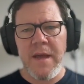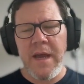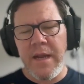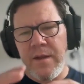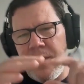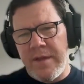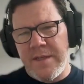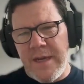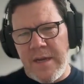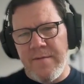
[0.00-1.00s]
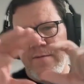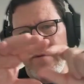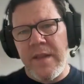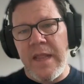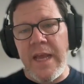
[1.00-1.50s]
and create this kind of
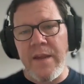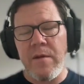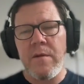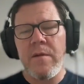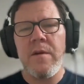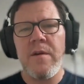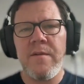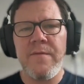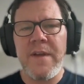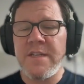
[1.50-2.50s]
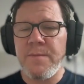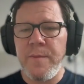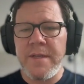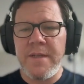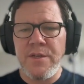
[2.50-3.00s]
layer of
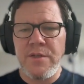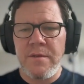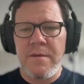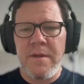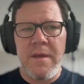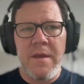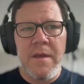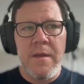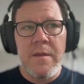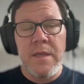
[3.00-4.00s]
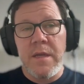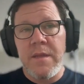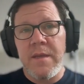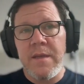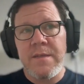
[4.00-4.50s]
experimentation. The good
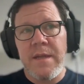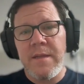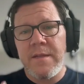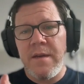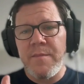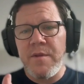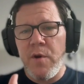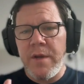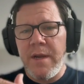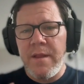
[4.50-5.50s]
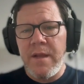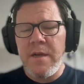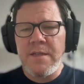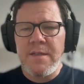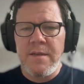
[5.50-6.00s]
thing is that the time to market and the
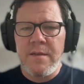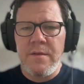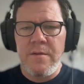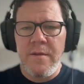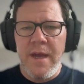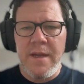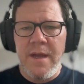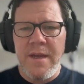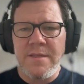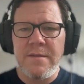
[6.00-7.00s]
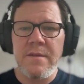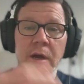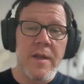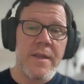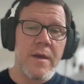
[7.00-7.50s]
costing to do that has
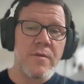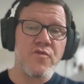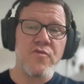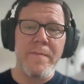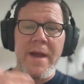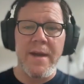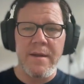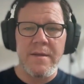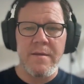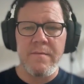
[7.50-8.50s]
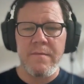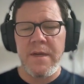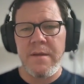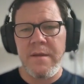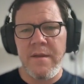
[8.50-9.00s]
gone down dramatically, right?
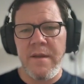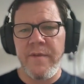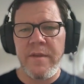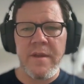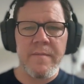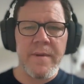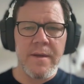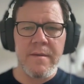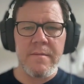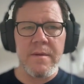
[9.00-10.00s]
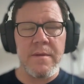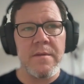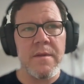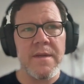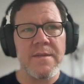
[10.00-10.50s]
If you think back in
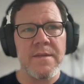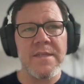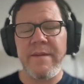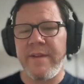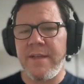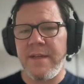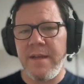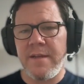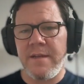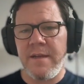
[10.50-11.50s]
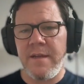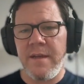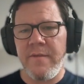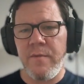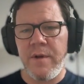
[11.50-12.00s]
2017, 18,
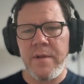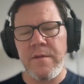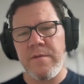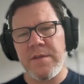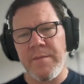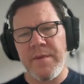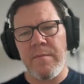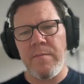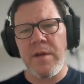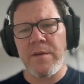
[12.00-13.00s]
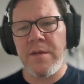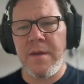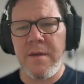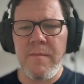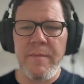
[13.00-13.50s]
if you wanted to do something in
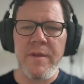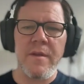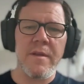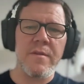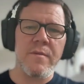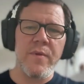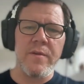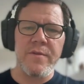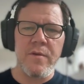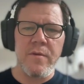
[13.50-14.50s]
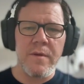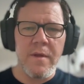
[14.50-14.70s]
blockchain, maybe you need to build your own